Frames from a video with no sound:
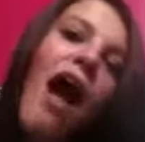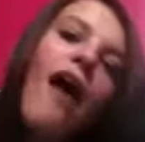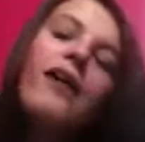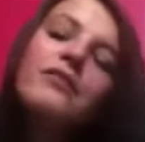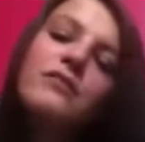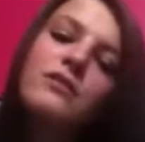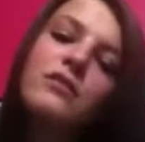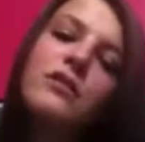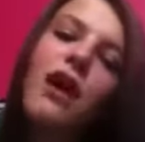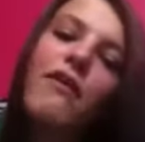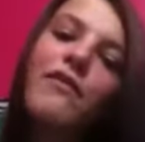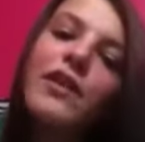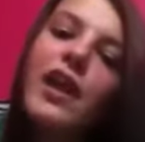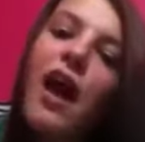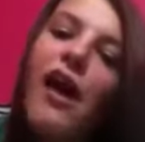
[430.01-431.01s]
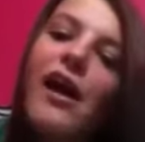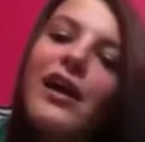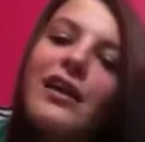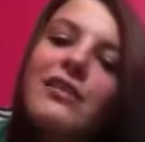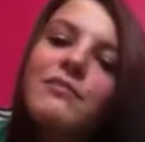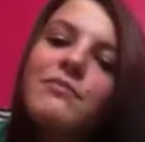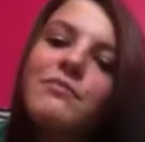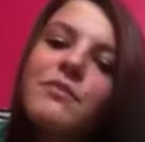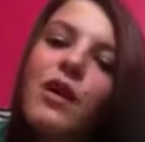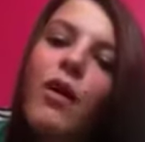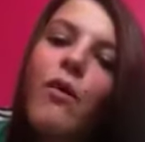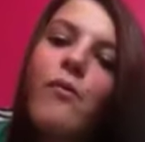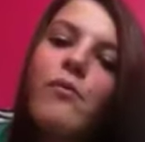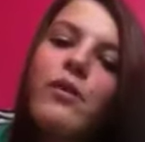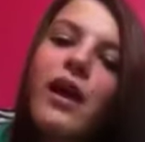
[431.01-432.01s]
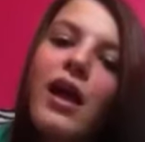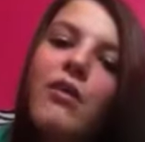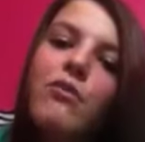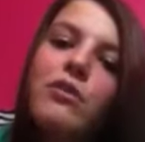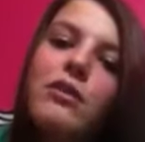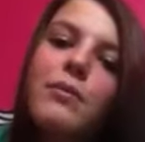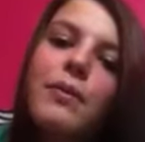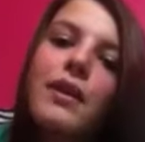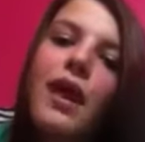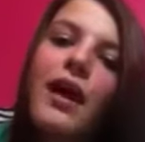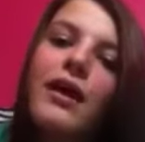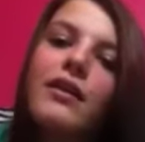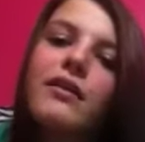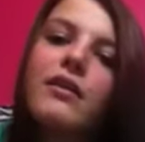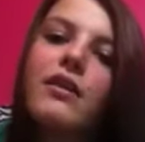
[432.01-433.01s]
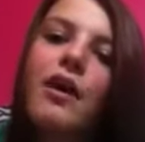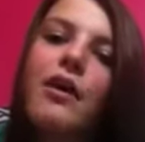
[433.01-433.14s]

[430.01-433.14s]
we saw our video and we kinda wanted to be like, you know.